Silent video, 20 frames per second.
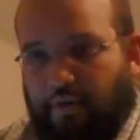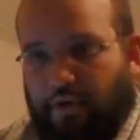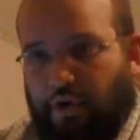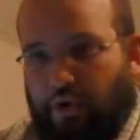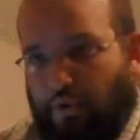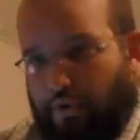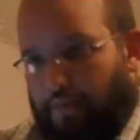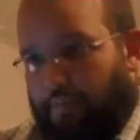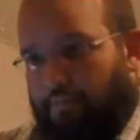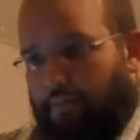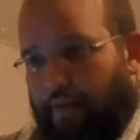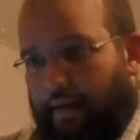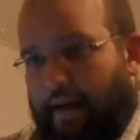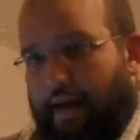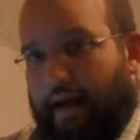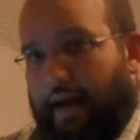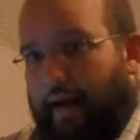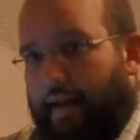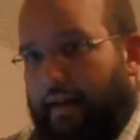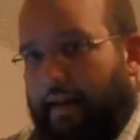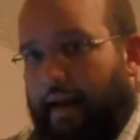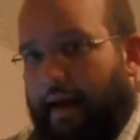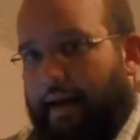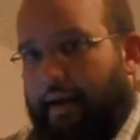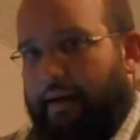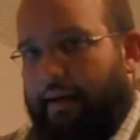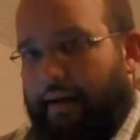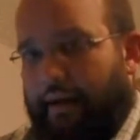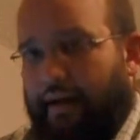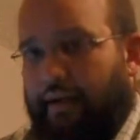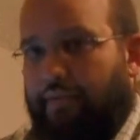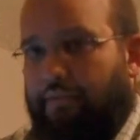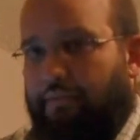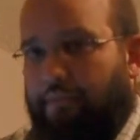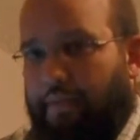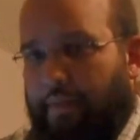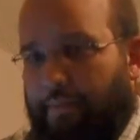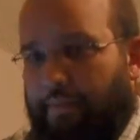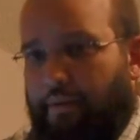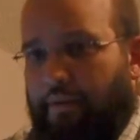You can play online against
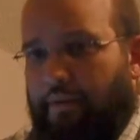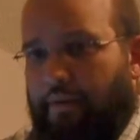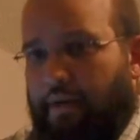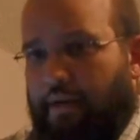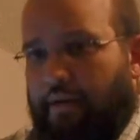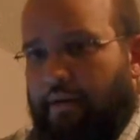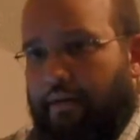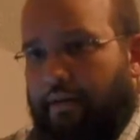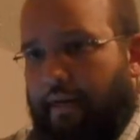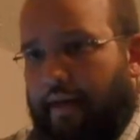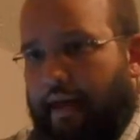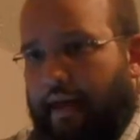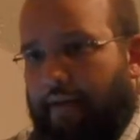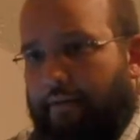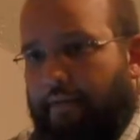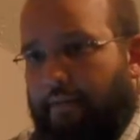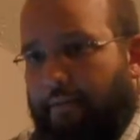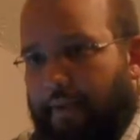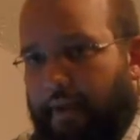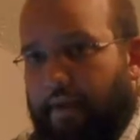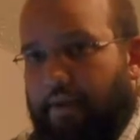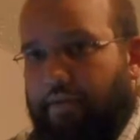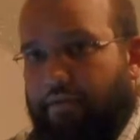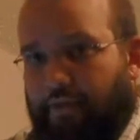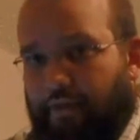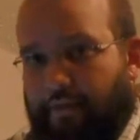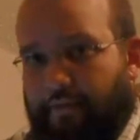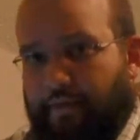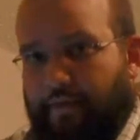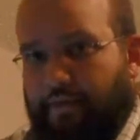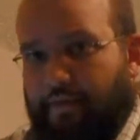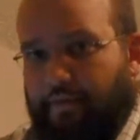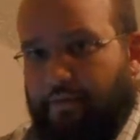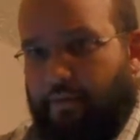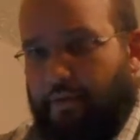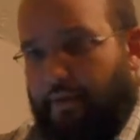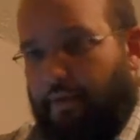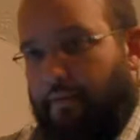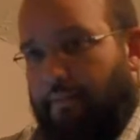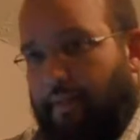people that have the PS3 version
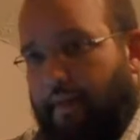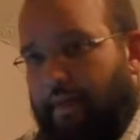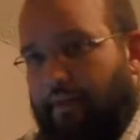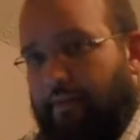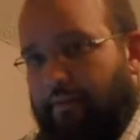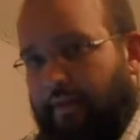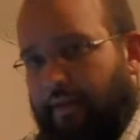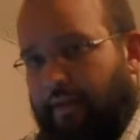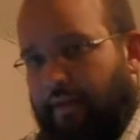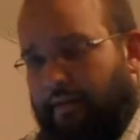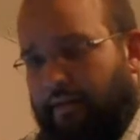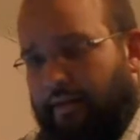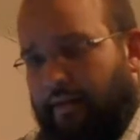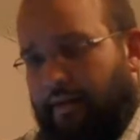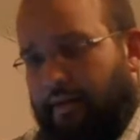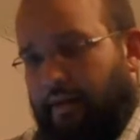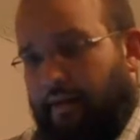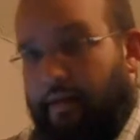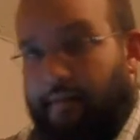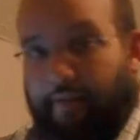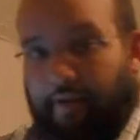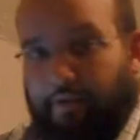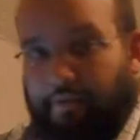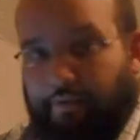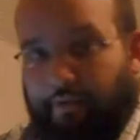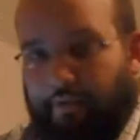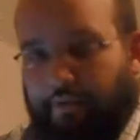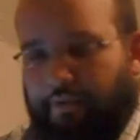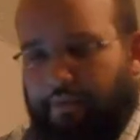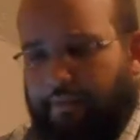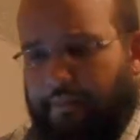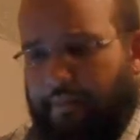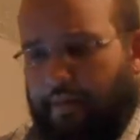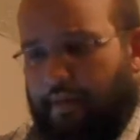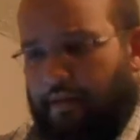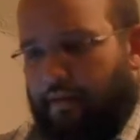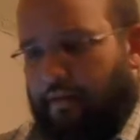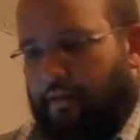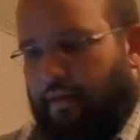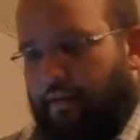with your PS Vita, and vice versa.
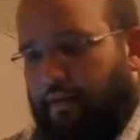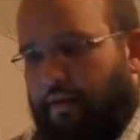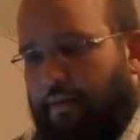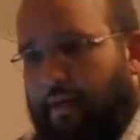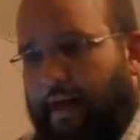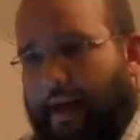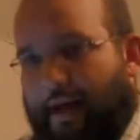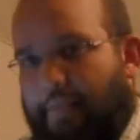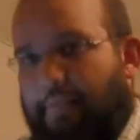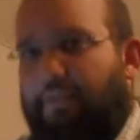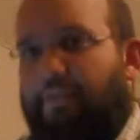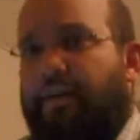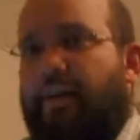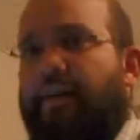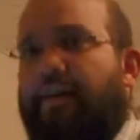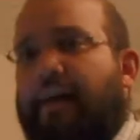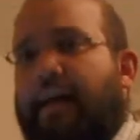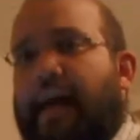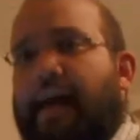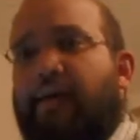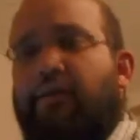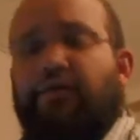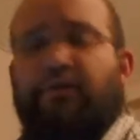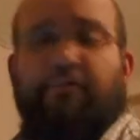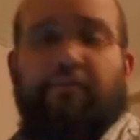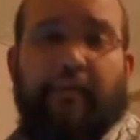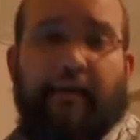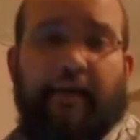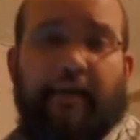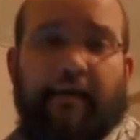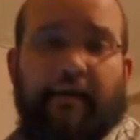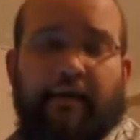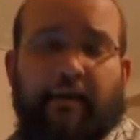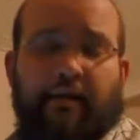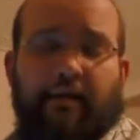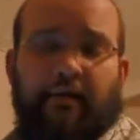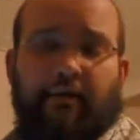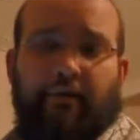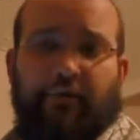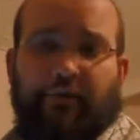I could be sitting on the couch and play
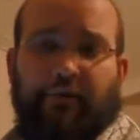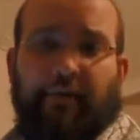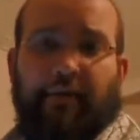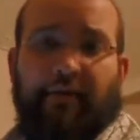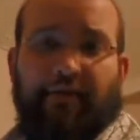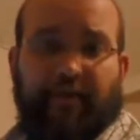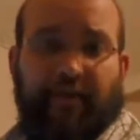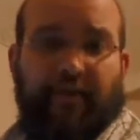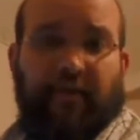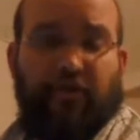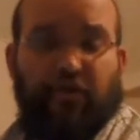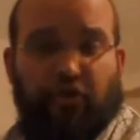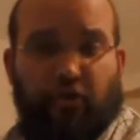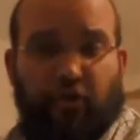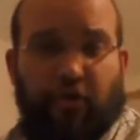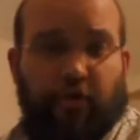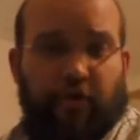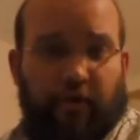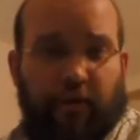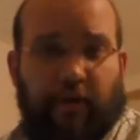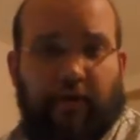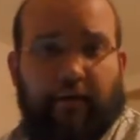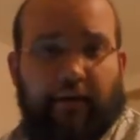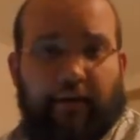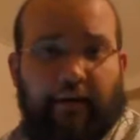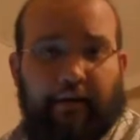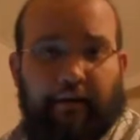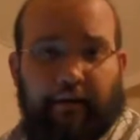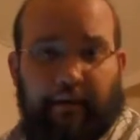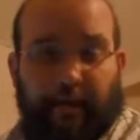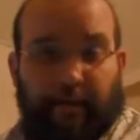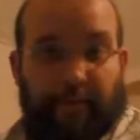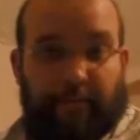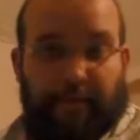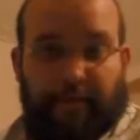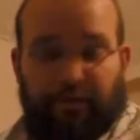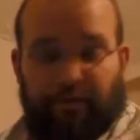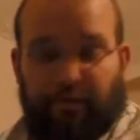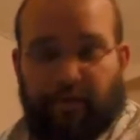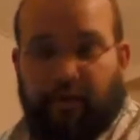with someone that's got a controller on the
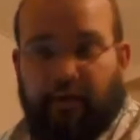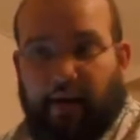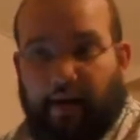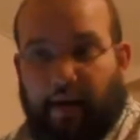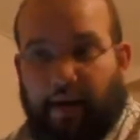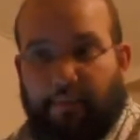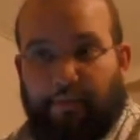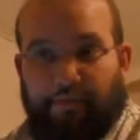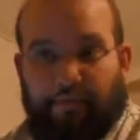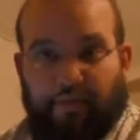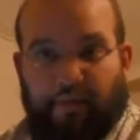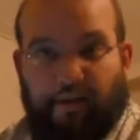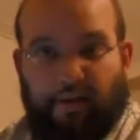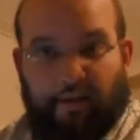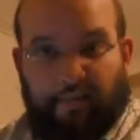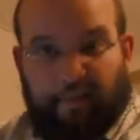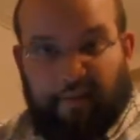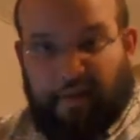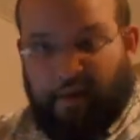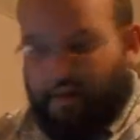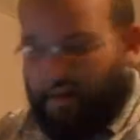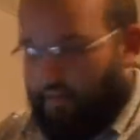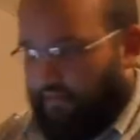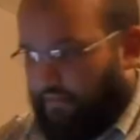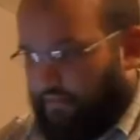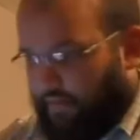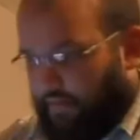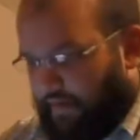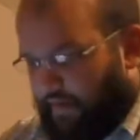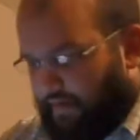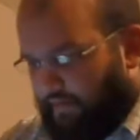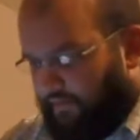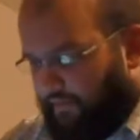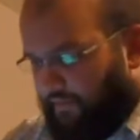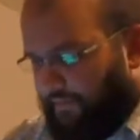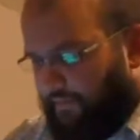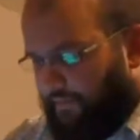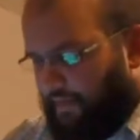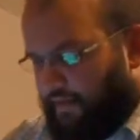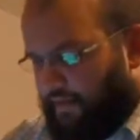big screen, and I can be sitting here playing against them.